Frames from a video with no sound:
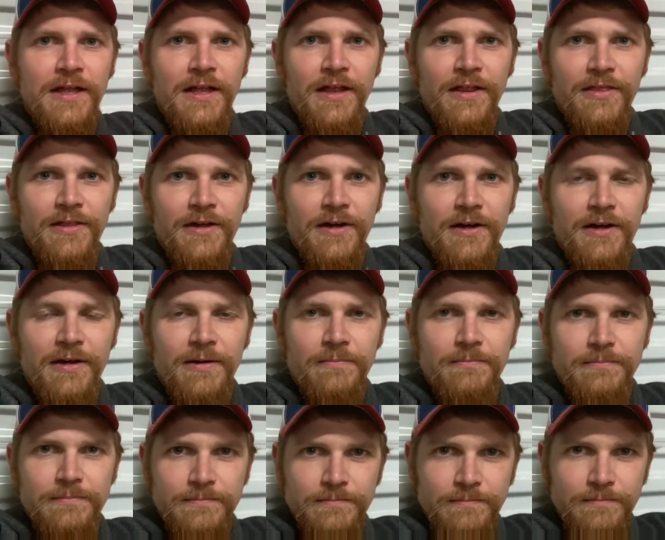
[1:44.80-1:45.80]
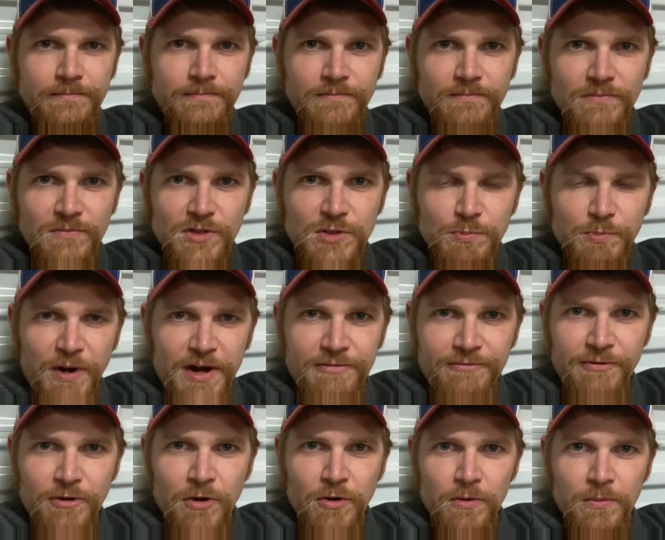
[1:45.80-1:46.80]
the spray
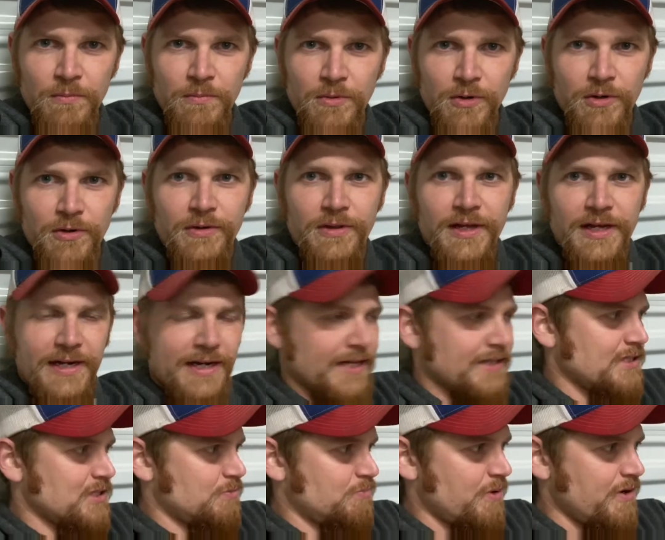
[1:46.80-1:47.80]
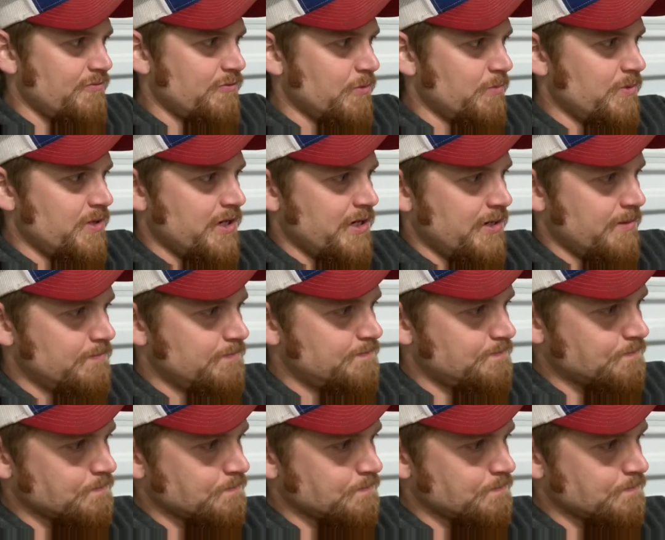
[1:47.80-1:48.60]
foam, or not the spray foam, the